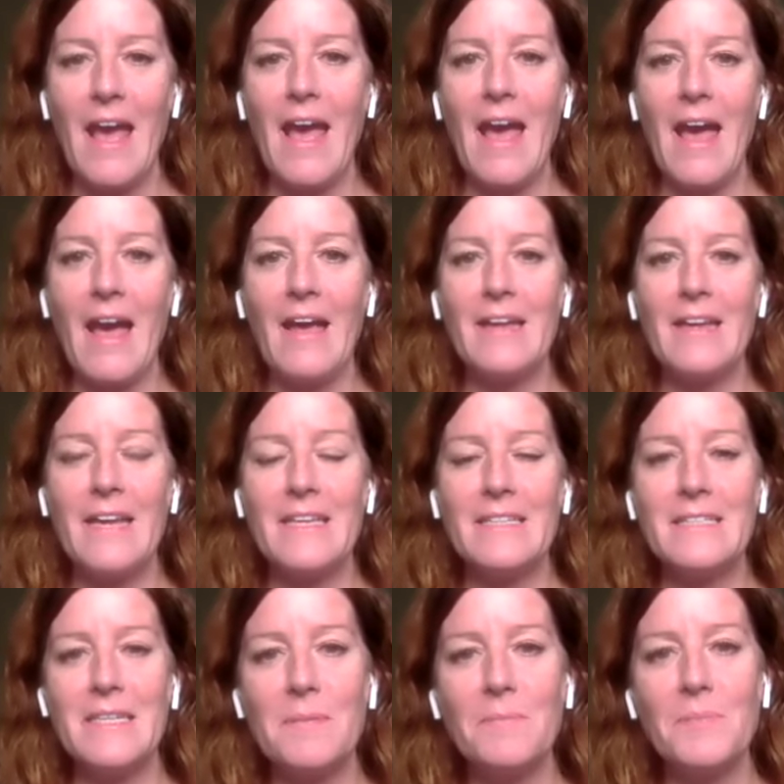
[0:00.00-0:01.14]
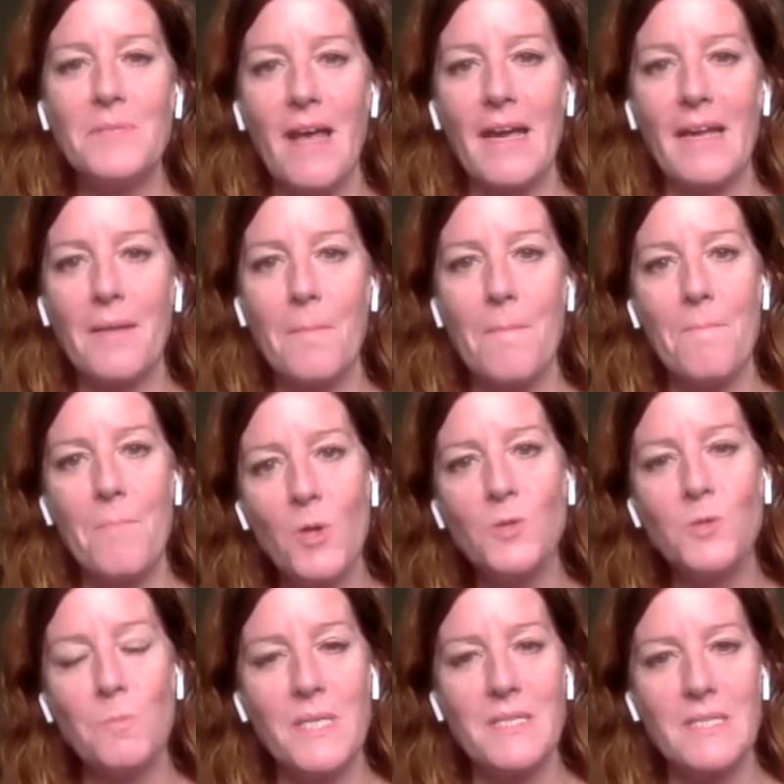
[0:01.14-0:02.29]
And it seems like
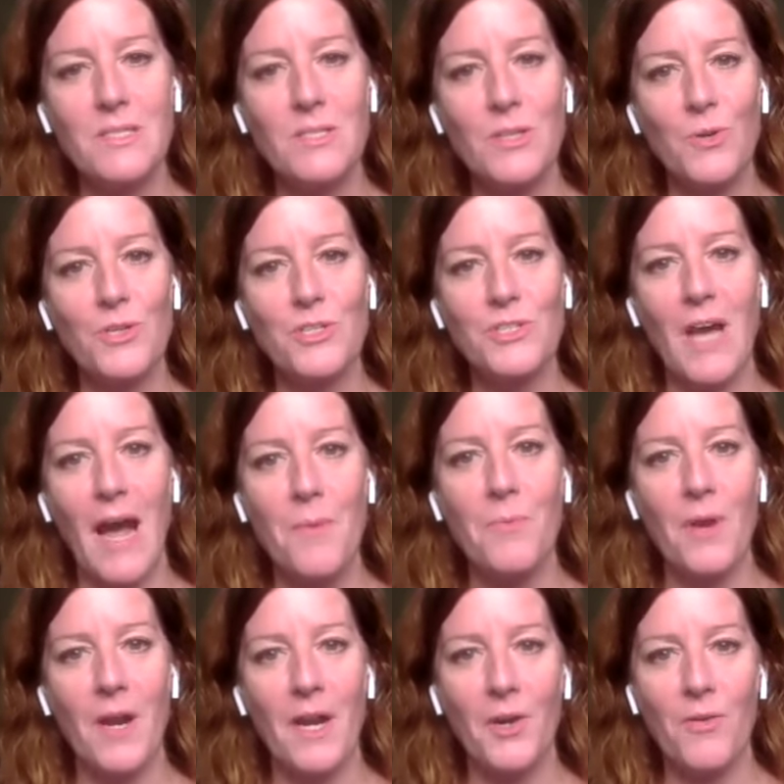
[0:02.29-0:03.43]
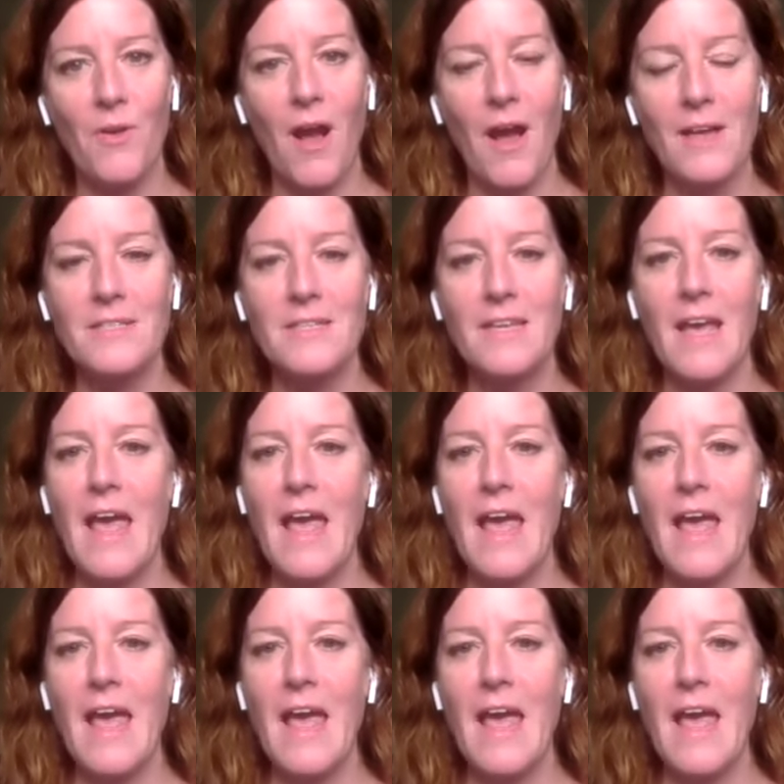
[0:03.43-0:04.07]
most business owners I run across